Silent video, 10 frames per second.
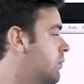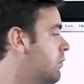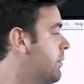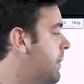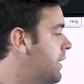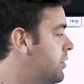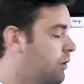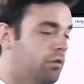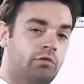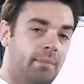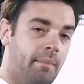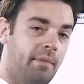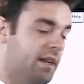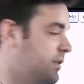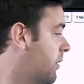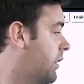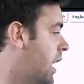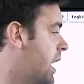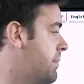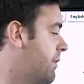we make sure, remember this one,
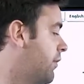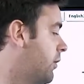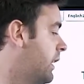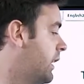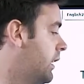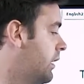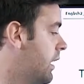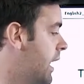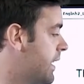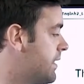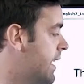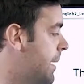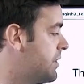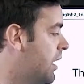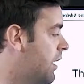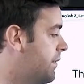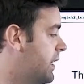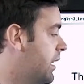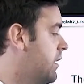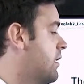I before E, except
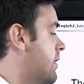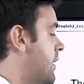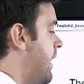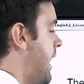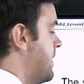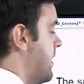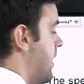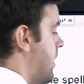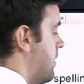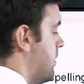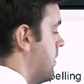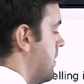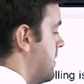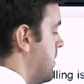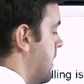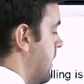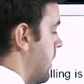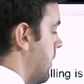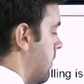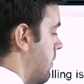after the letter C.